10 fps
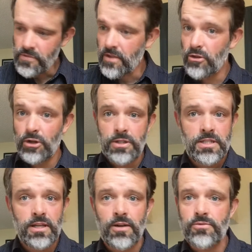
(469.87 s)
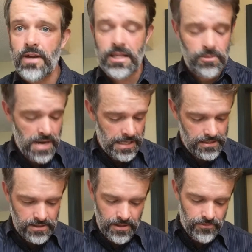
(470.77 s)
the good stuff and the bad
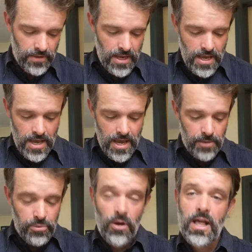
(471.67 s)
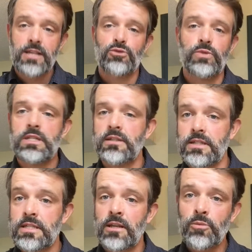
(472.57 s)
stuff. And Paul has reason to
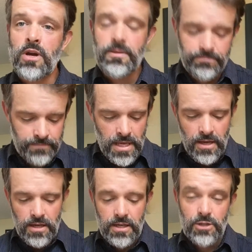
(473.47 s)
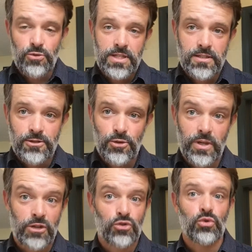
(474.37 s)
celebrate, he has reason to
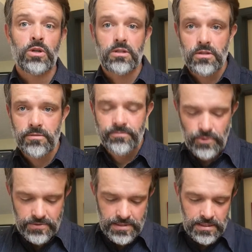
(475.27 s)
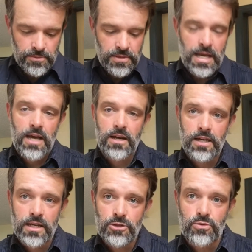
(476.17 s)
exhort, we've seen some of that, and
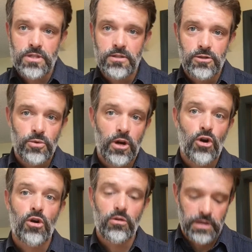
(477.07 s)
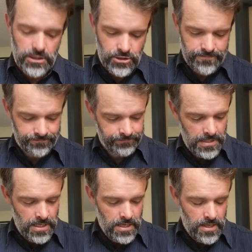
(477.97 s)
he has reason to encourage.
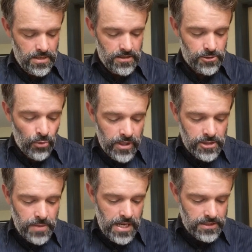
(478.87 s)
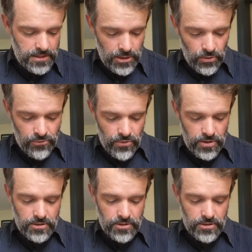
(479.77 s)
This morning's passage, I want to focus